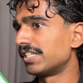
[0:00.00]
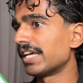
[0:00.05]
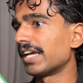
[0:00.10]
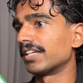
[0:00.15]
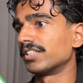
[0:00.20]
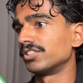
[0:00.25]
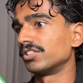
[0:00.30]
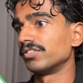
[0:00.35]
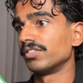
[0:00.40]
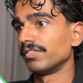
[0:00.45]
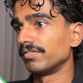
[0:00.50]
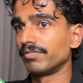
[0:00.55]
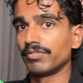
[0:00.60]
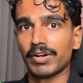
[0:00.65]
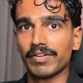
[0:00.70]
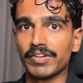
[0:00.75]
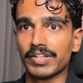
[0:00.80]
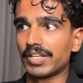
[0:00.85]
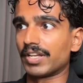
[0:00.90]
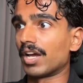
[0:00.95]
text for
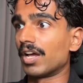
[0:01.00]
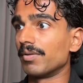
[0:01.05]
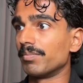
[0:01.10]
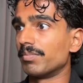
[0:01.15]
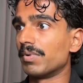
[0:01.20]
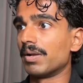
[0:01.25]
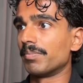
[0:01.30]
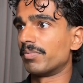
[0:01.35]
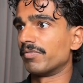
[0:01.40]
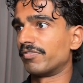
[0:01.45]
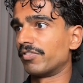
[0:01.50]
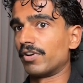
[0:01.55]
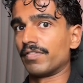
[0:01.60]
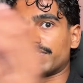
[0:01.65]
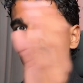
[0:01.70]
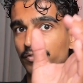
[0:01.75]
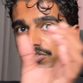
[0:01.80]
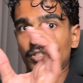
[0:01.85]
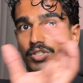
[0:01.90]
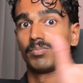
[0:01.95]
everything. I'd prefer
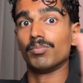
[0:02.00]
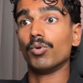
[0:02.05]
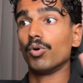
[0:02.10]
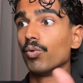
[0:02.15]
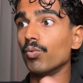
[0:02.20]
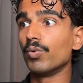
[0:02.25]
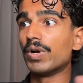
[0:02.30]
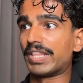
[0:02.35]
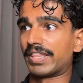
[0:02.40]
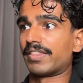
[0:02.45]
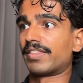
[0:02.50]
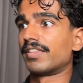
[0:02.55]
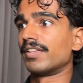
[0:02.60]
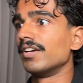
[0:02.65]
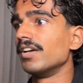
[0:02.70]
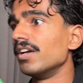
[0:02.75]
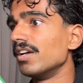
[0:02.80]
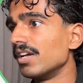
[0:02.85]
if there's just more width,